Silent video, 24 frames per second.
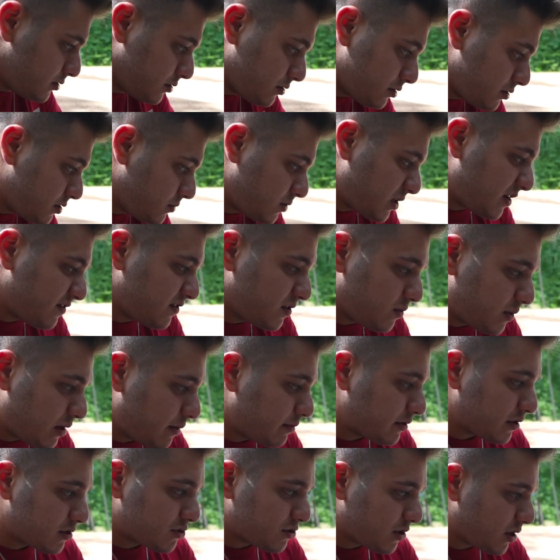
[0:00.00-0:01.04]
to do whatever you want
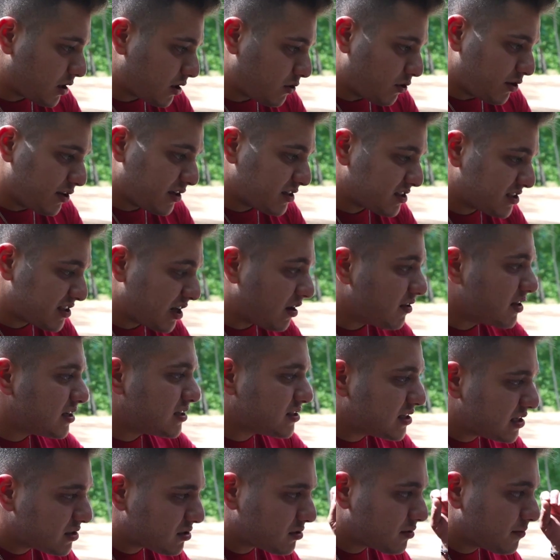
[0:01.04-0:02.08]
with the truck. Or you could sell
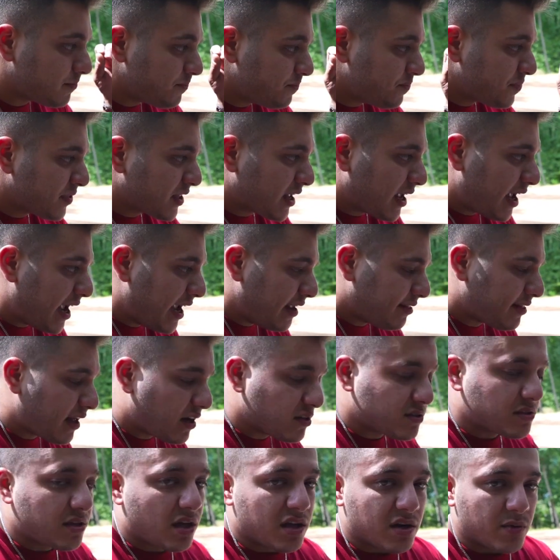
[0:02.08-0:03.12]
these. These are
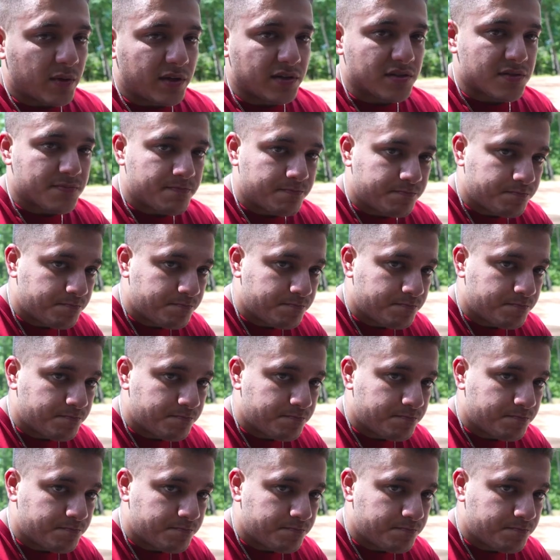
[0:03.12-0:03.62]
$8,000 wheels.